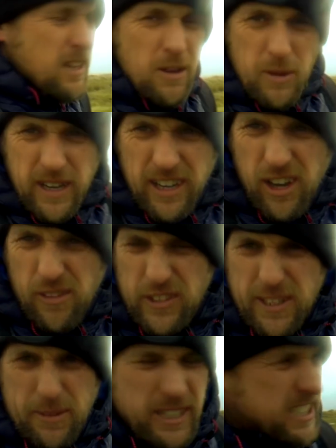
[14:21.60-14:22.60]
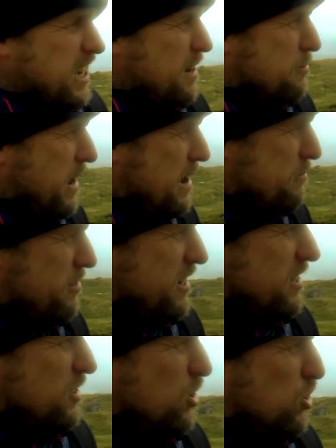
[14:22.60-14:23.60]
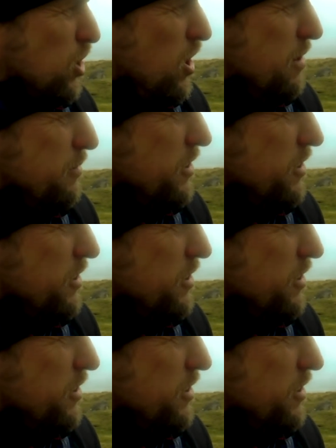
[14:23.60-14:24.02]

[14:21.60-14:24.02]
We're going to look for somewhere to set up camp, I reckon. Good time, don't